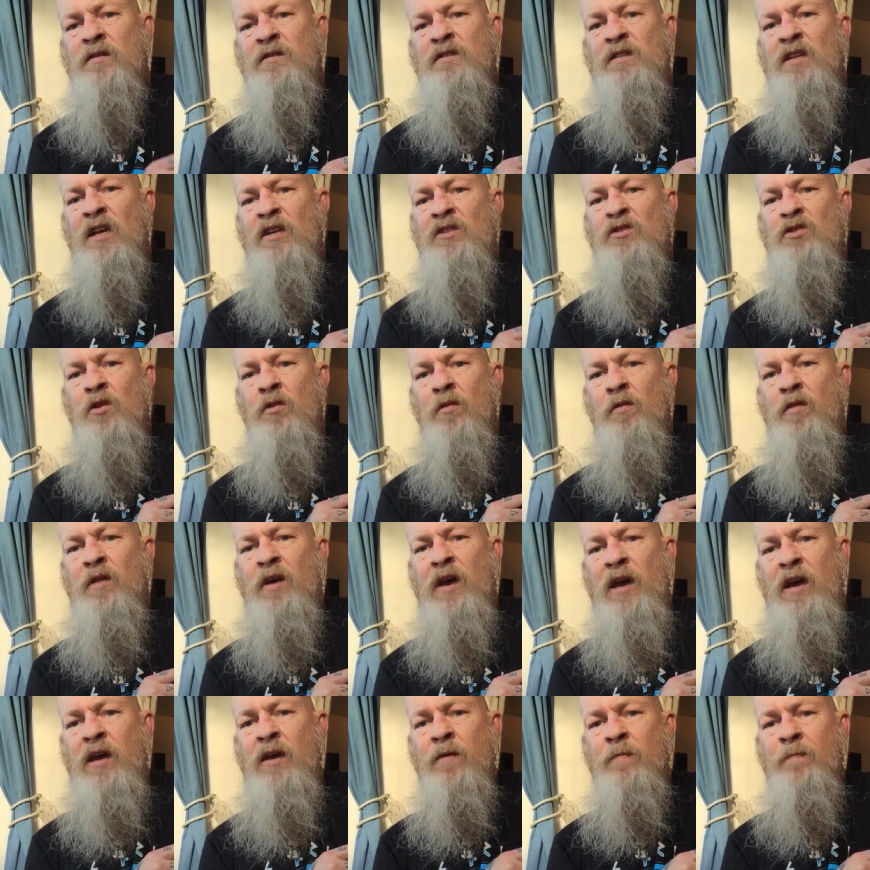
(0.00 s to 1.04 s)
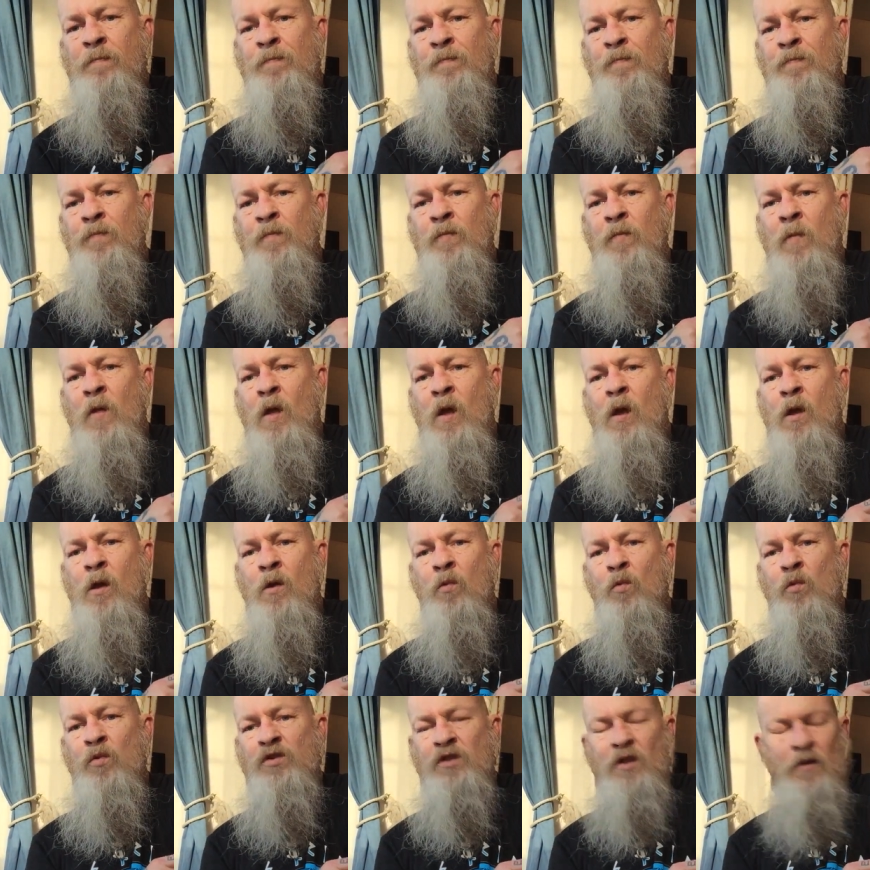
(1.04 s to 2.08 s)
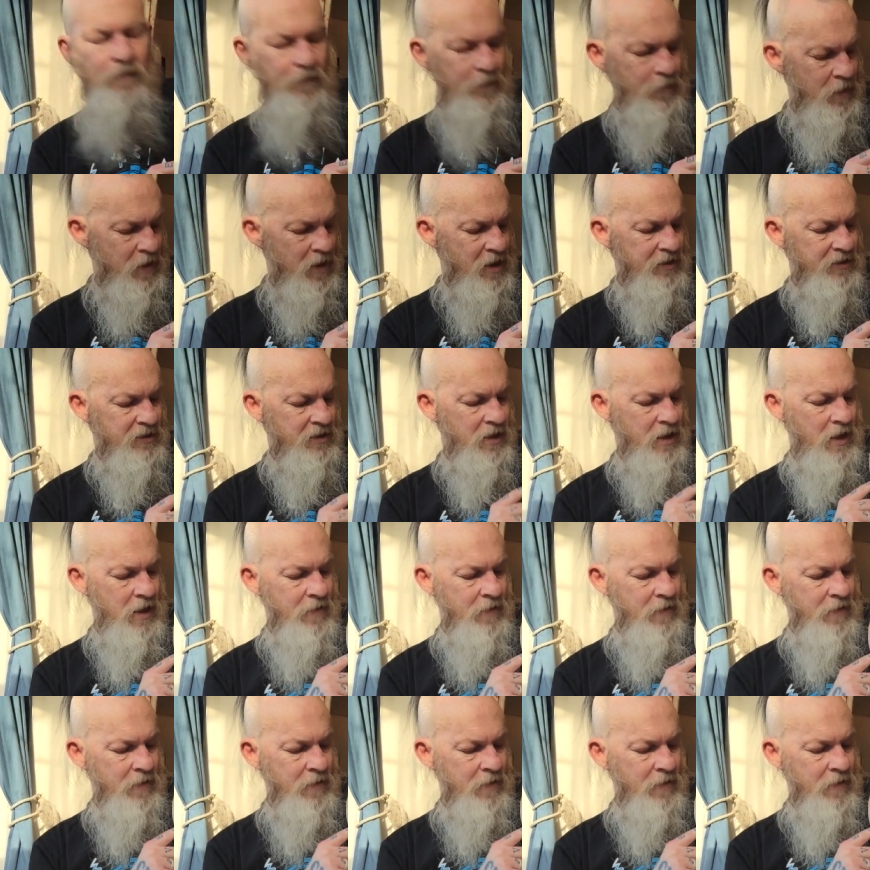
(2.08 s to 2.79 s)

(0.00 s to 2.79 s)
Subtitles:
tattoo there was the first